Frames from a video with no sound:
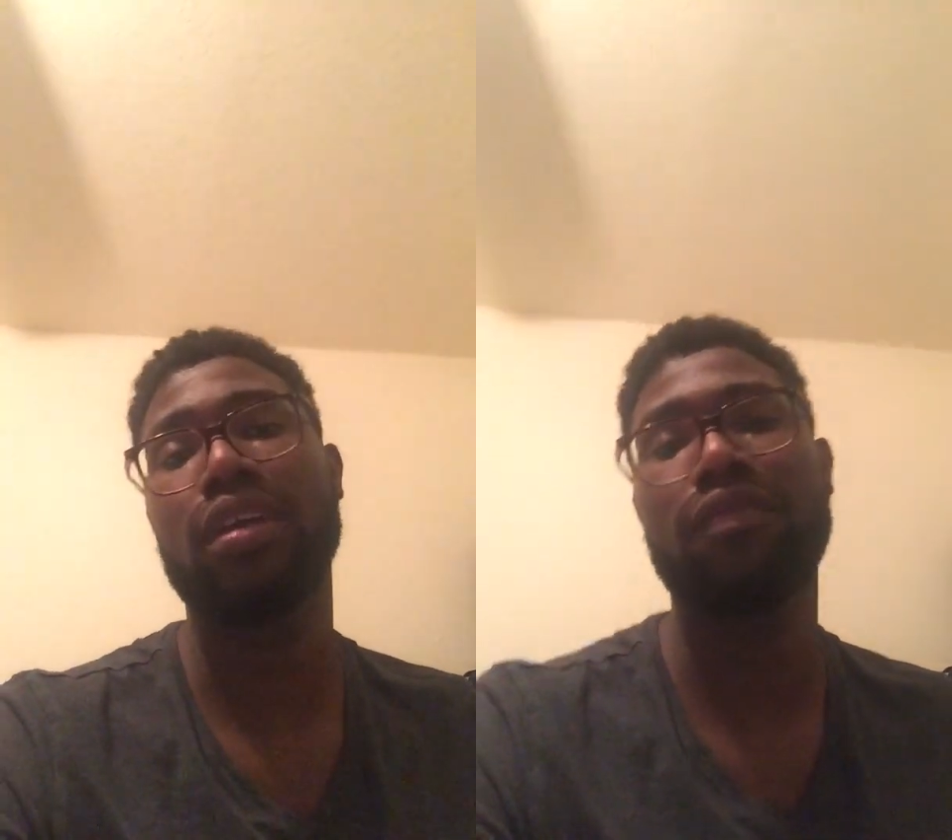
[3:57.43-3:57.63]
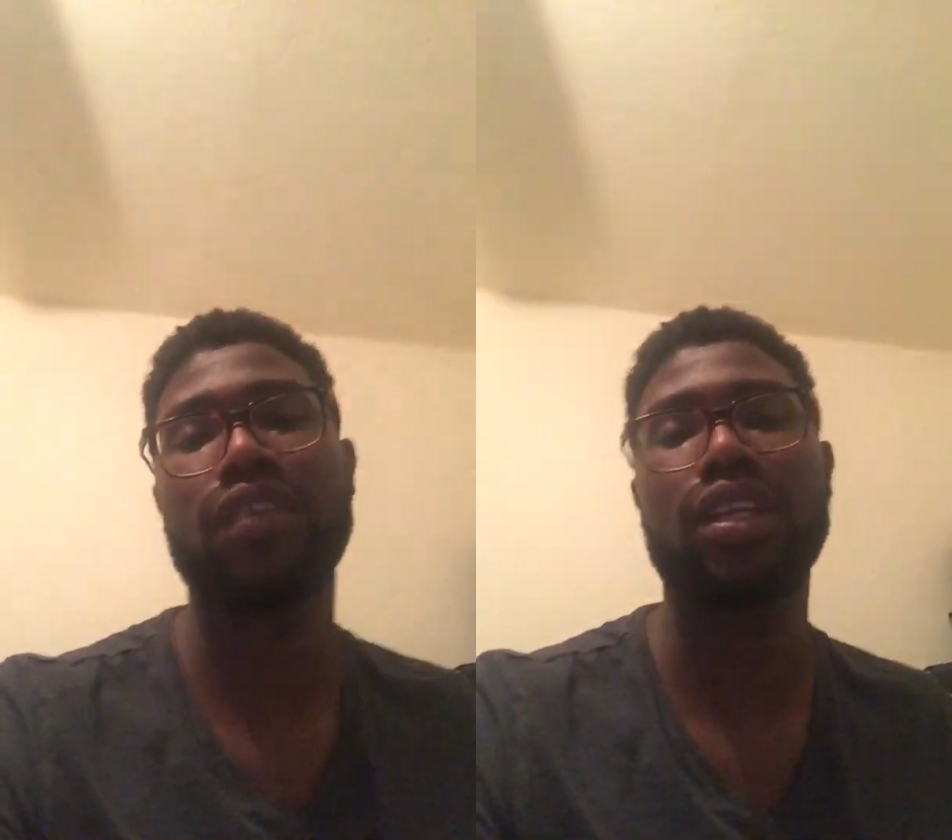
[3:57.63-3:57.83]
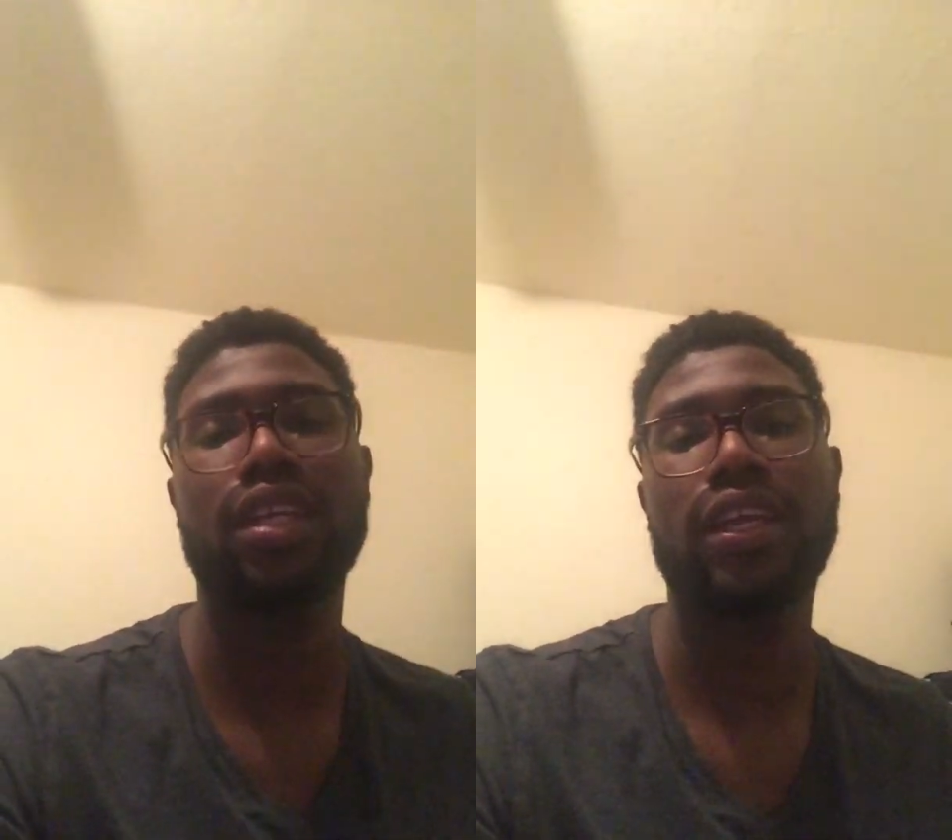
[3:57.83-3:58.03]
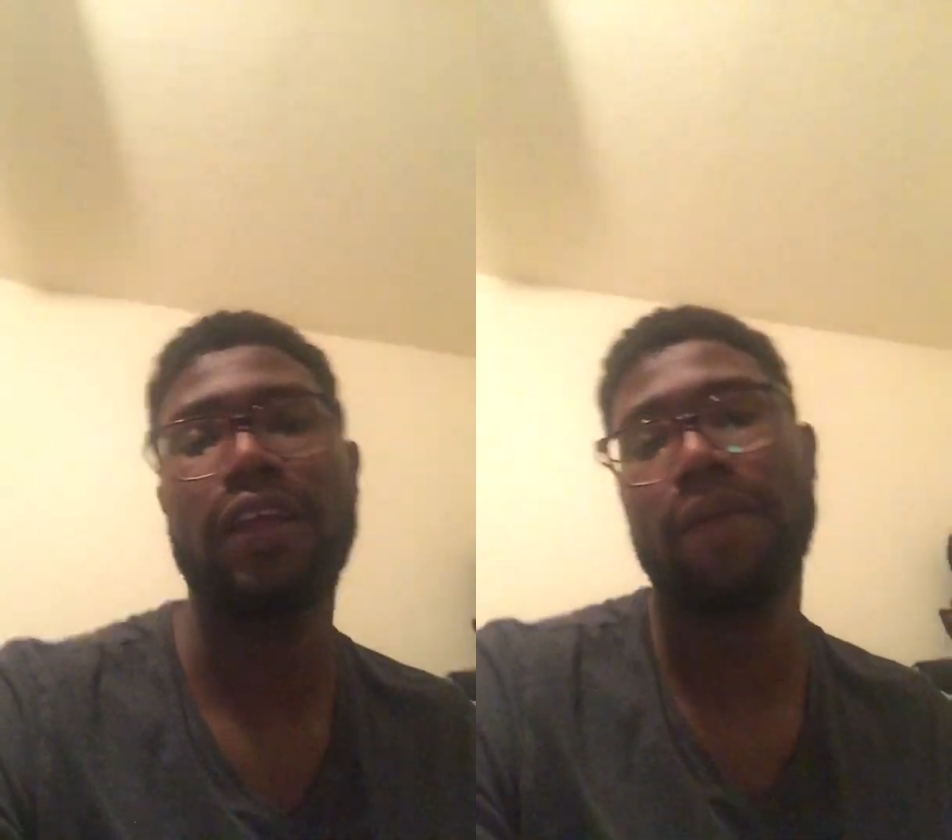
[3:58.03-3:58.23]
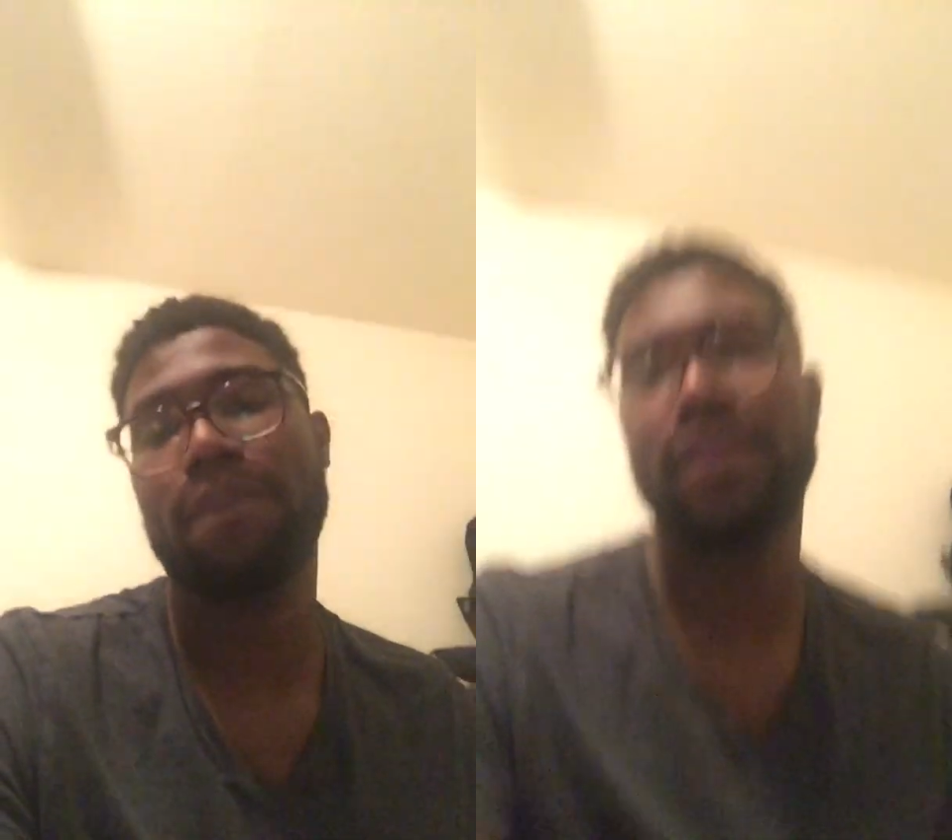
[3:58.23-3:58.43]
infinity.
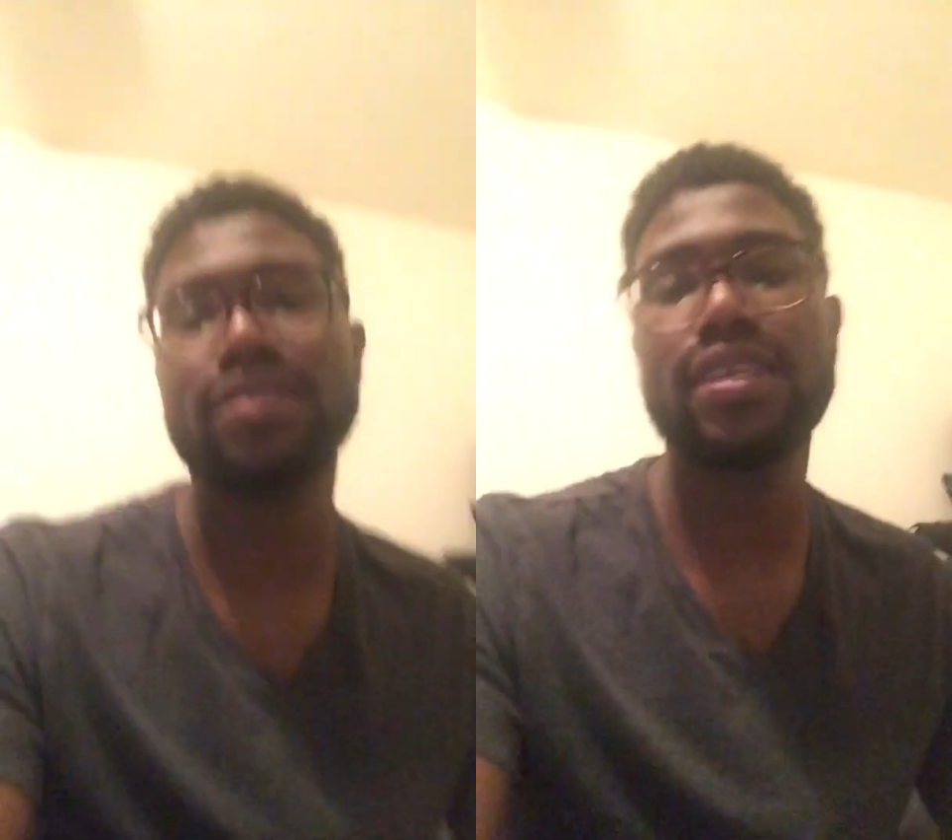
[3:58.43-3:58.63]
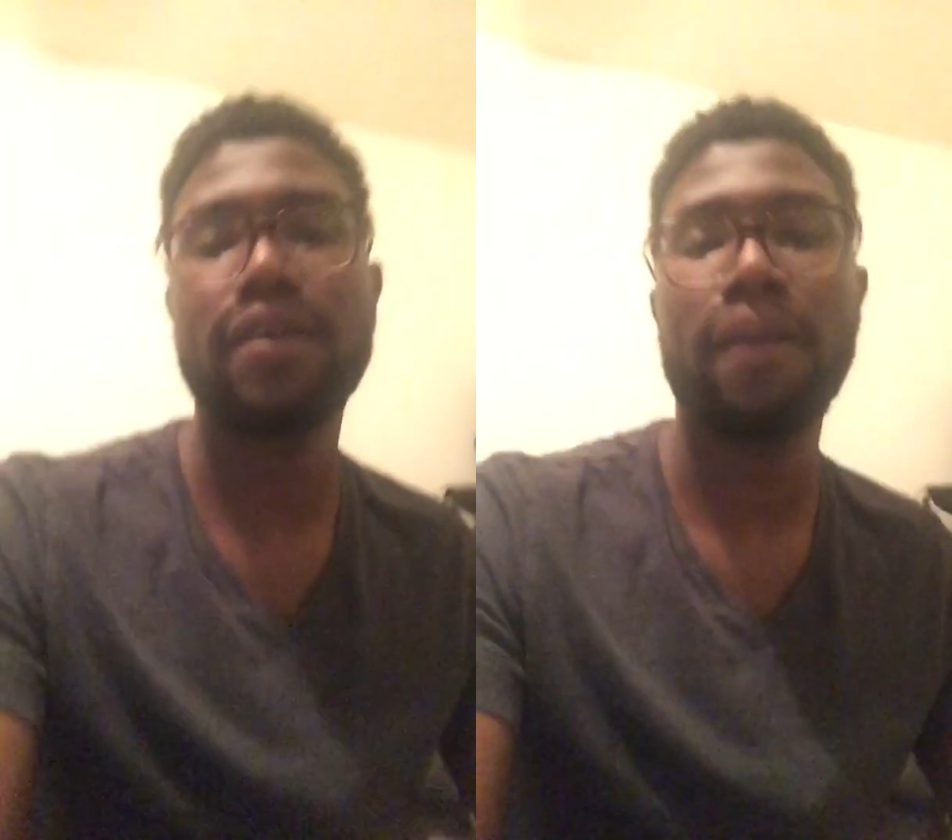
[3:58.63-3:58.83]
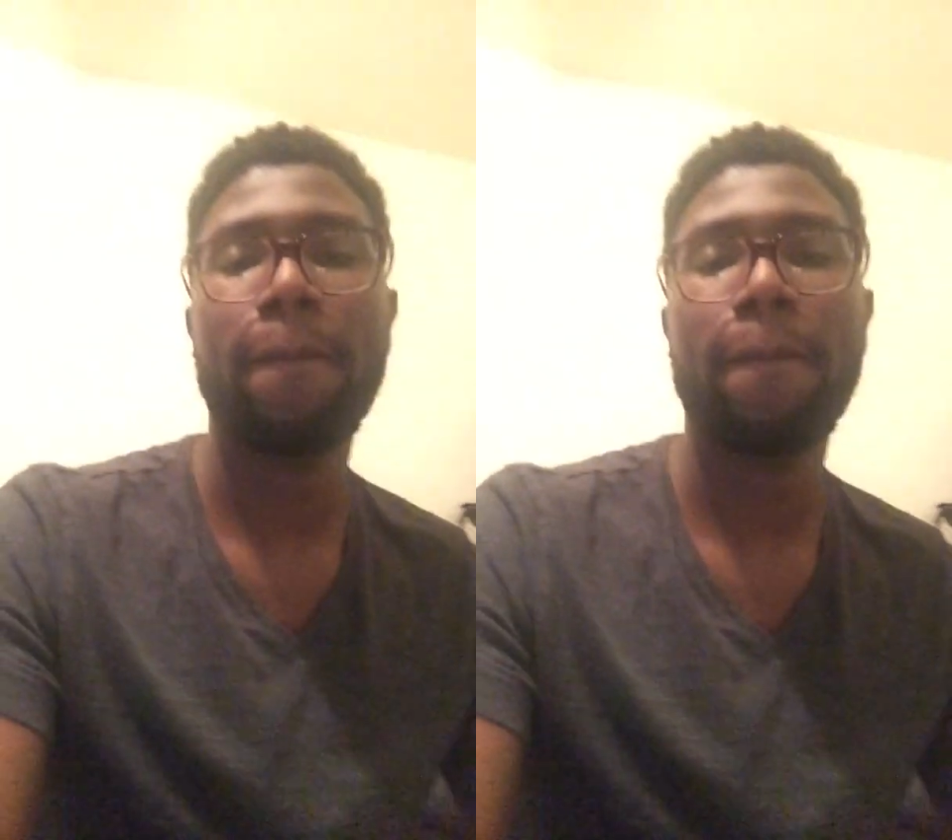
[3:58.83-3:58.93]
That's it.